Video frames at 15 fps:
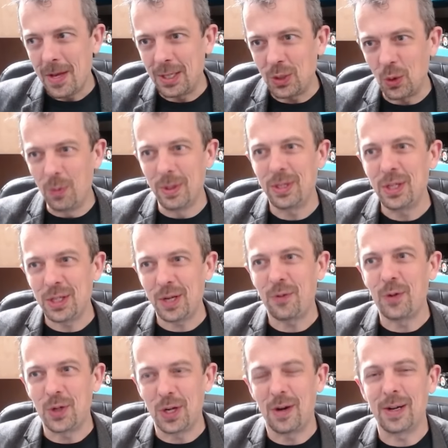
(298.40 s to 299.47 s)
It's almost as
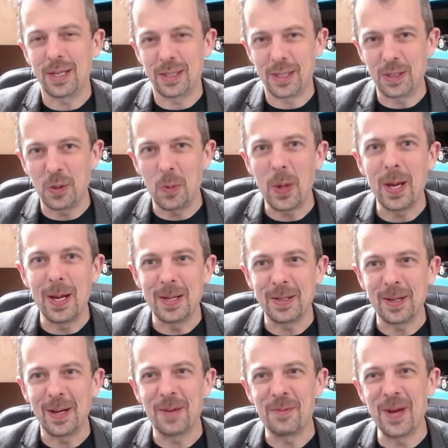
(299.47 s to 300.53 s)
if the target's disappeared.
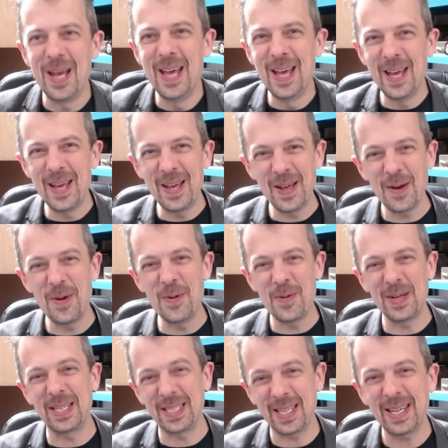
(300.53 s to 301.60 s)
And we,
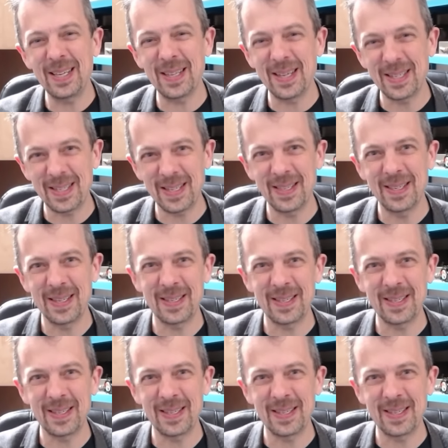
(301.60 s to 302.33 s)
we see this in this